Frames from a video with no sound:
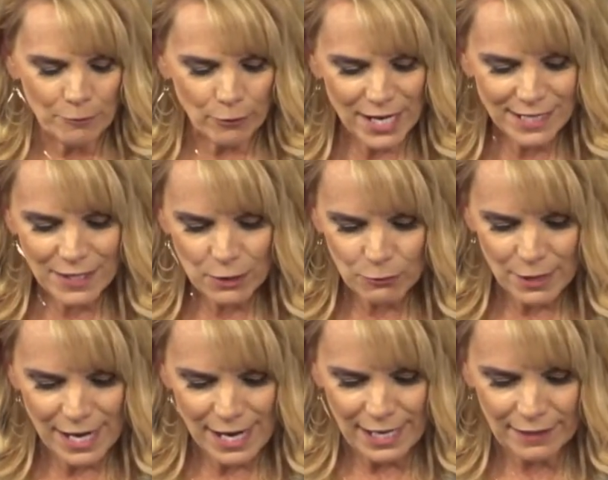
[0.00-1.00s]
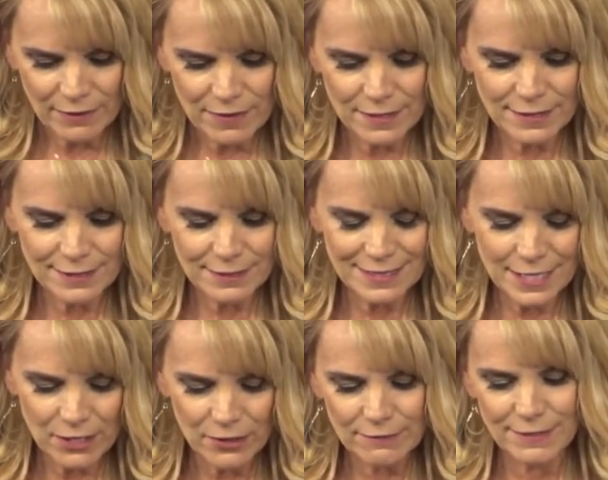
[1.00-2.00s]
Bring the ring, the
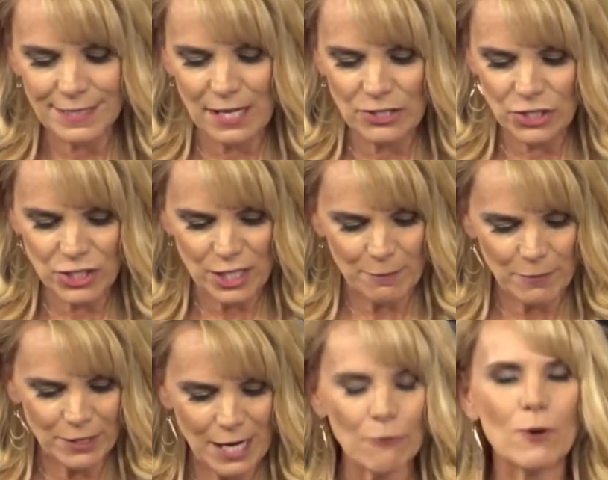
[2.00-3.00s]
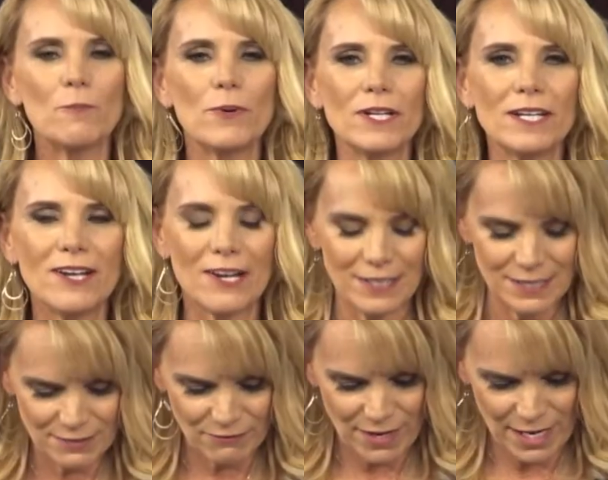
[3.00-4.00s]
seal of sonship, and I will put it on
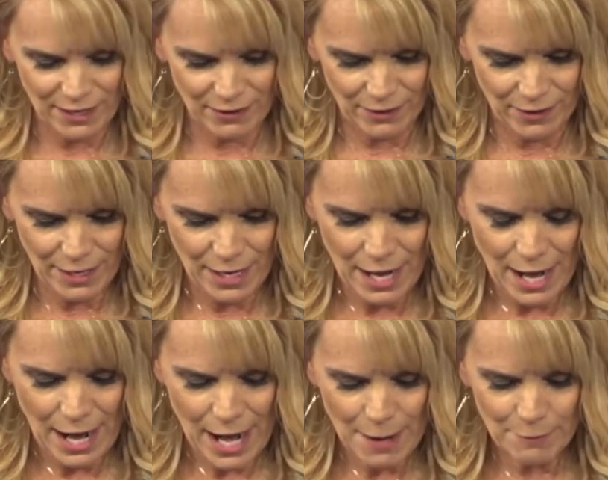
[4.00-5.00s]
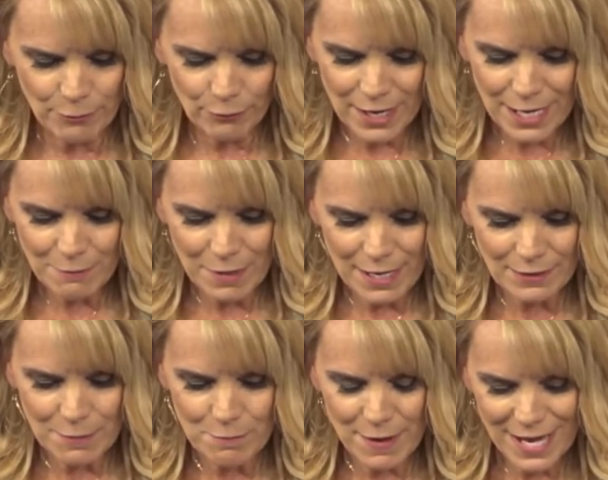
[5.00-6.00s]
his finger. And bring me
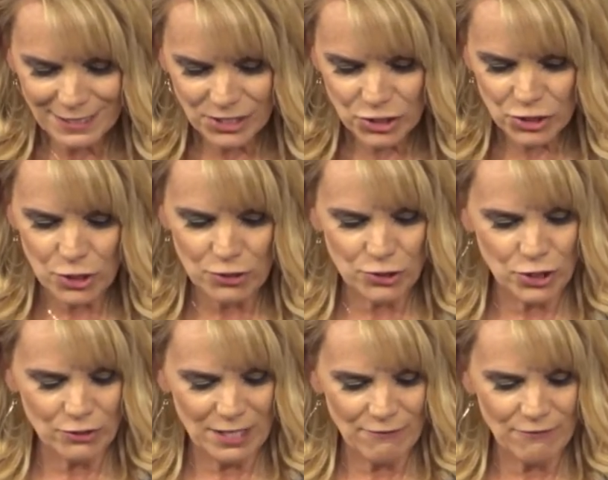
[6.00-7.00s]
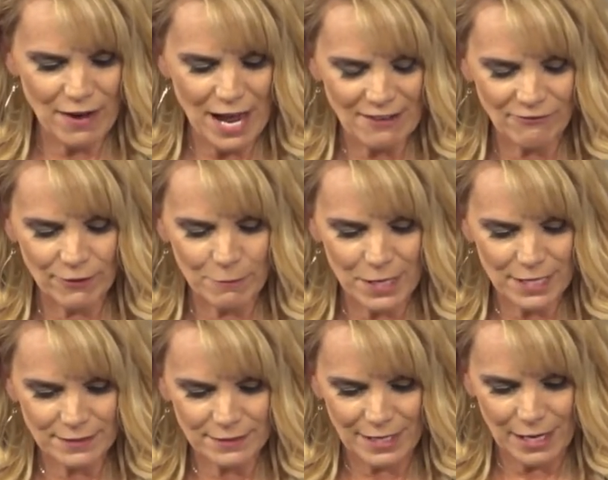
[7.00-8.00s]
the best shoes you can find for my
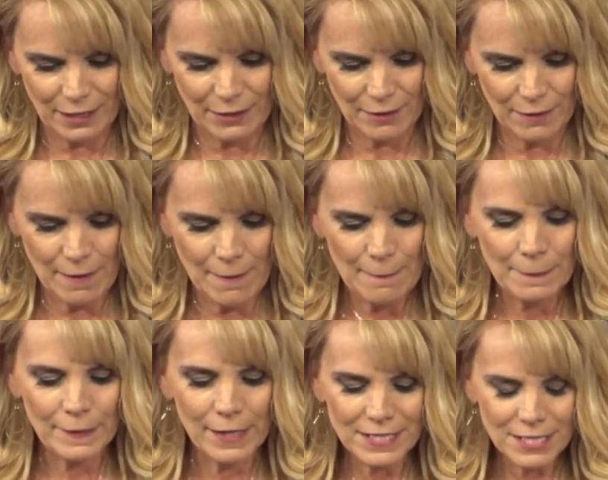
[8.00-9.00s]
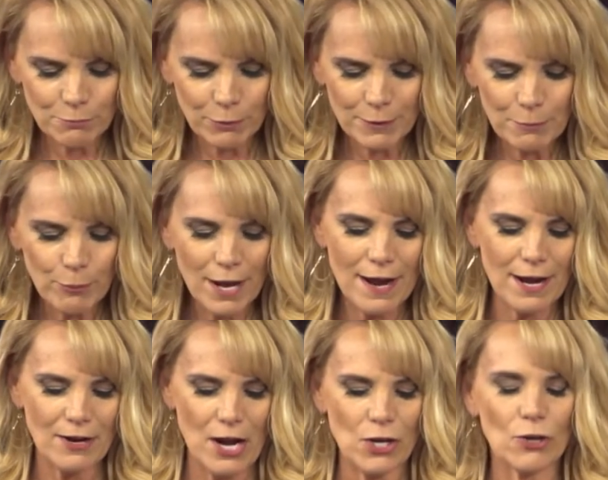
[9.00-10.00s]
son. Let's
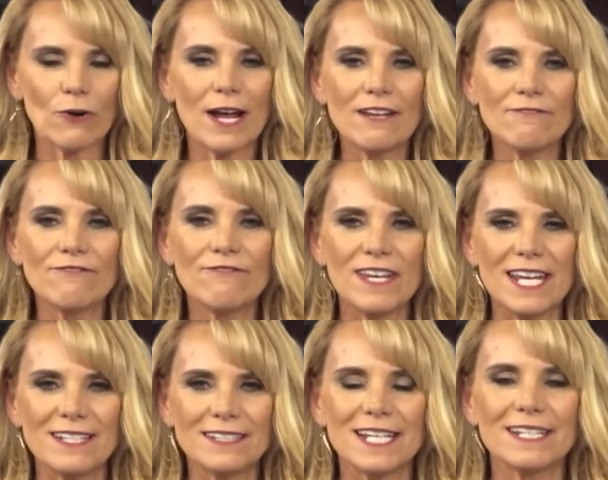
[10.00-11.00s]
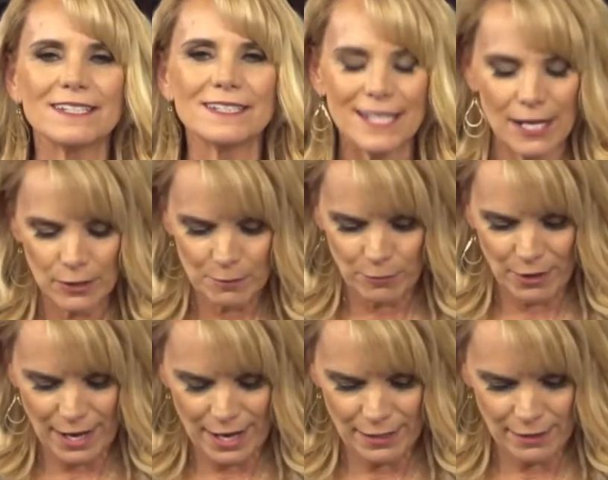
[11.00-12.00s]
prepare a great feast and
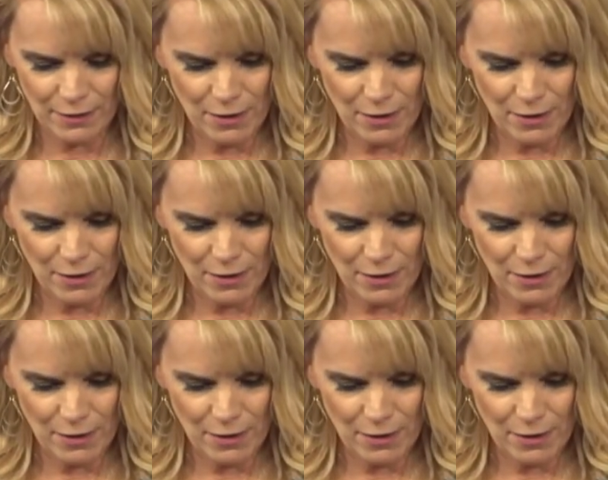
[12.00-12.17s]
celebrate.